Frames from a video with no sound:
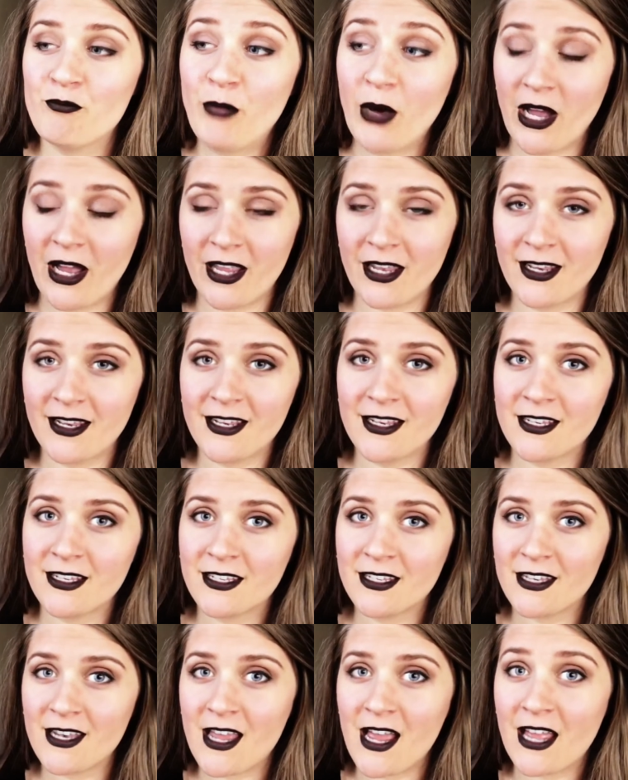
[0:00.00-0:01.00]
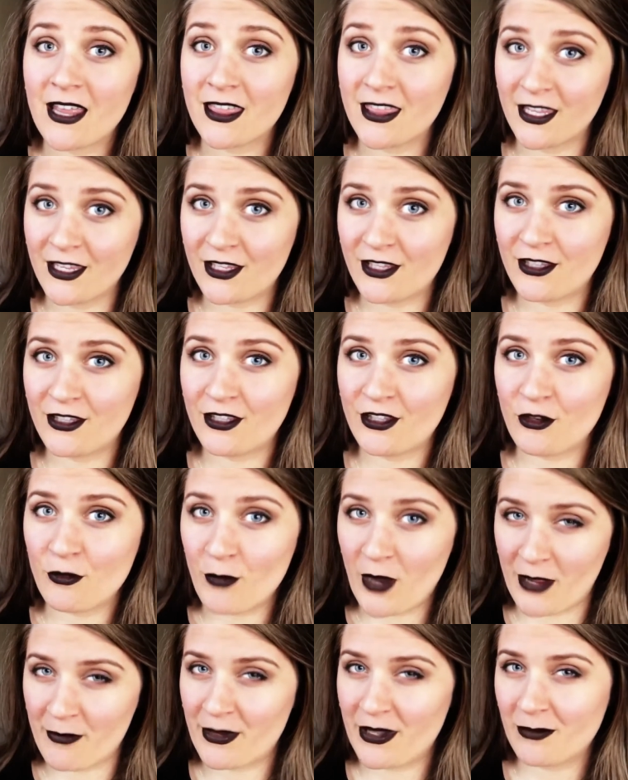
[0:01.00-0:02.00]
but I think you
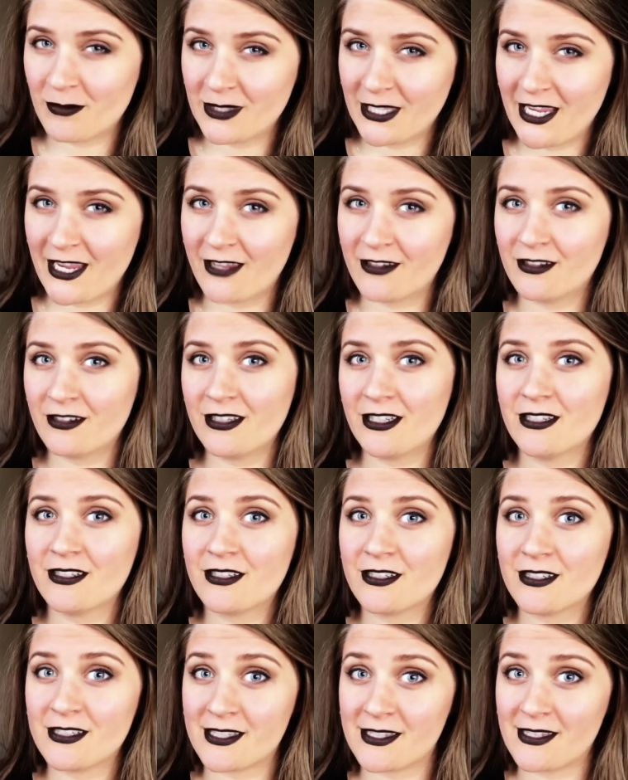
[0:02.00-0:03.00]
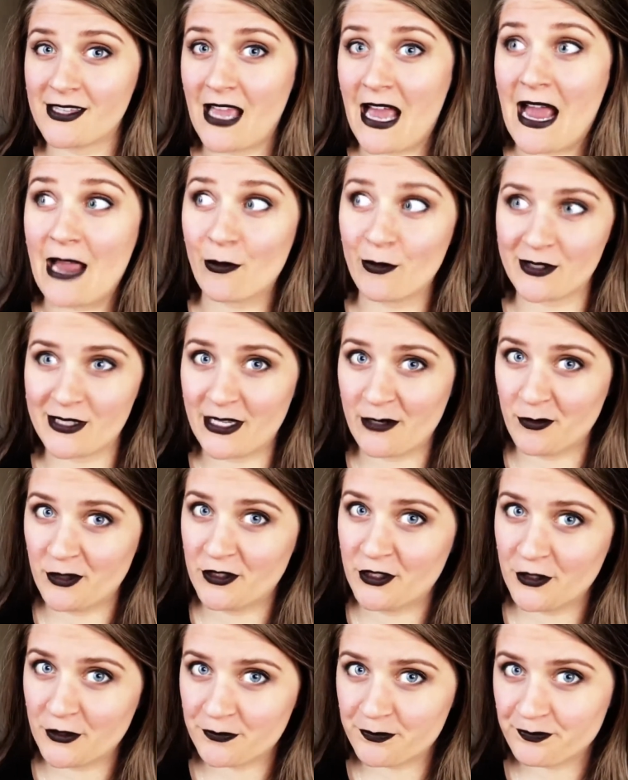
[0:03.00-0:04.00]
might be able to handle it because I was able
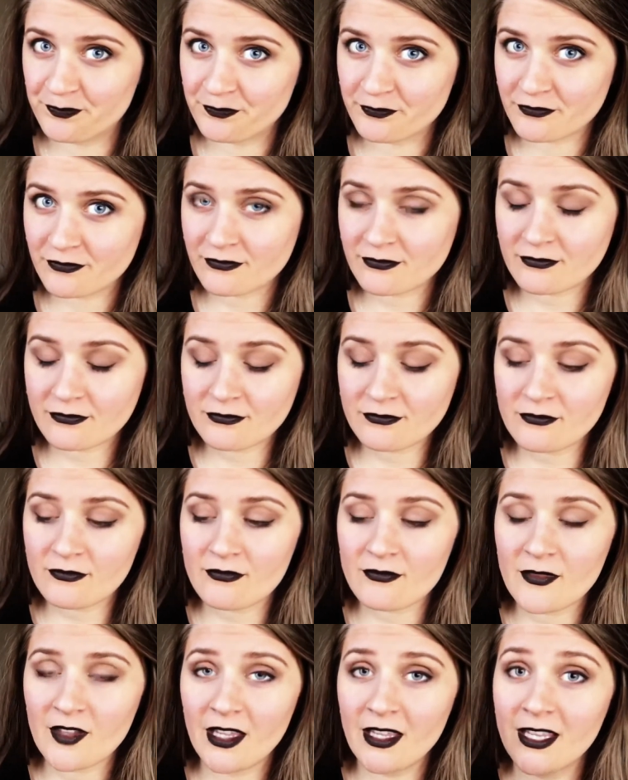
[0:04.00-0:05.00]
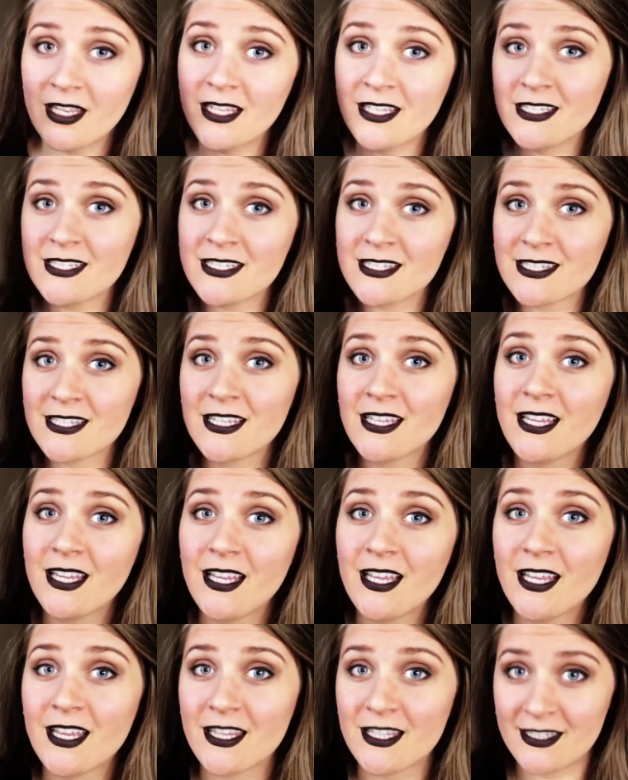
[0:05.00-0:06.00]
to. It is
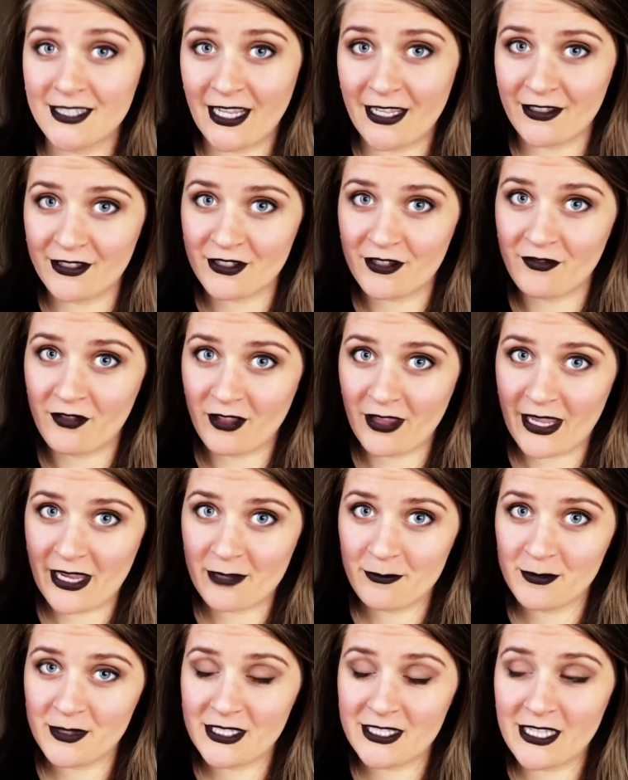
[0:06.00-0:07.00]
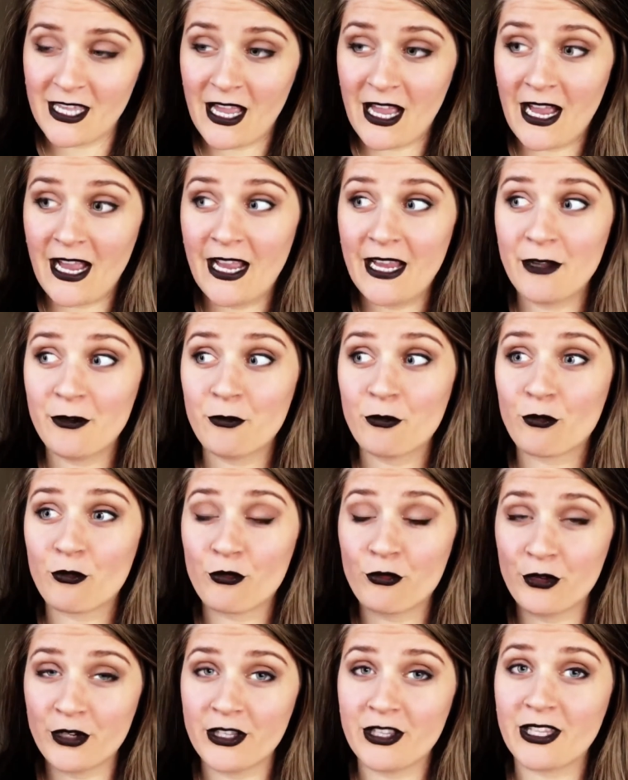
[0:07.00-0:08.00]
The Silence of the Lambs. I
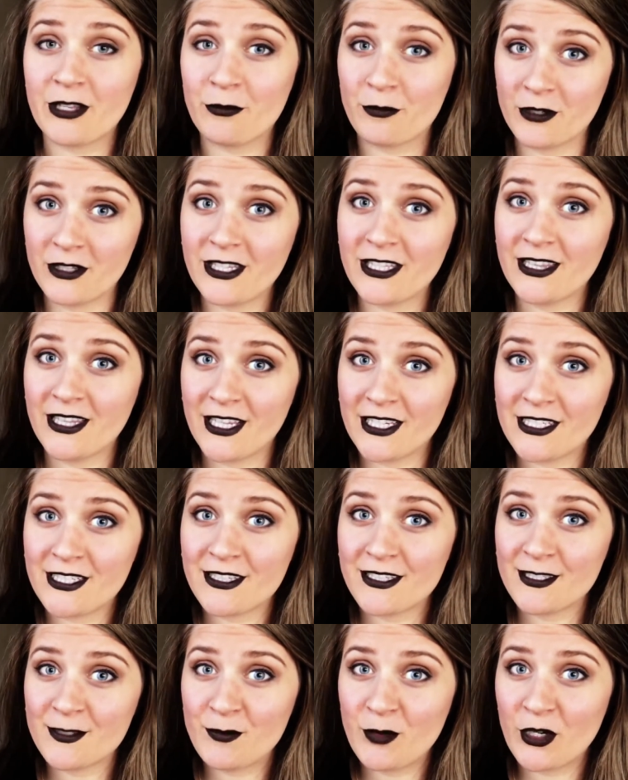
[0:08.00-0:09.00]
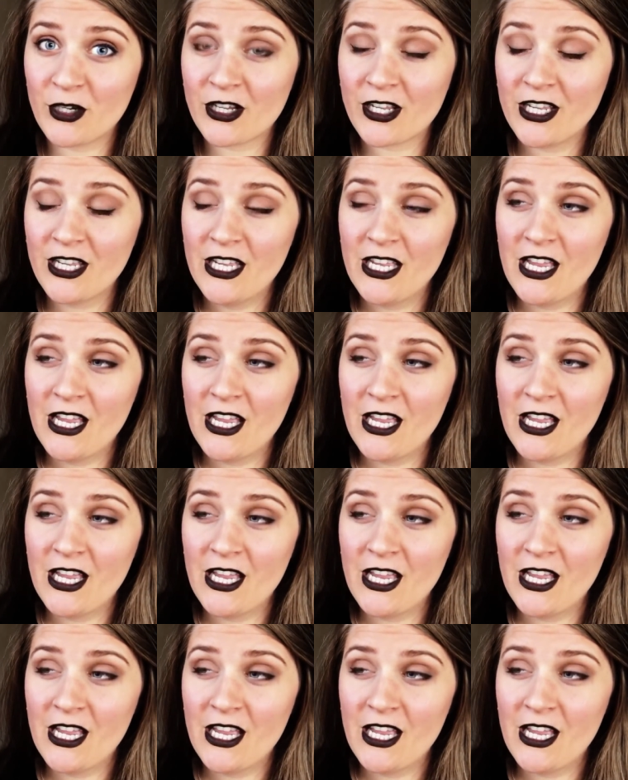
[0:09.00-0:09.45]
really, really liked this book.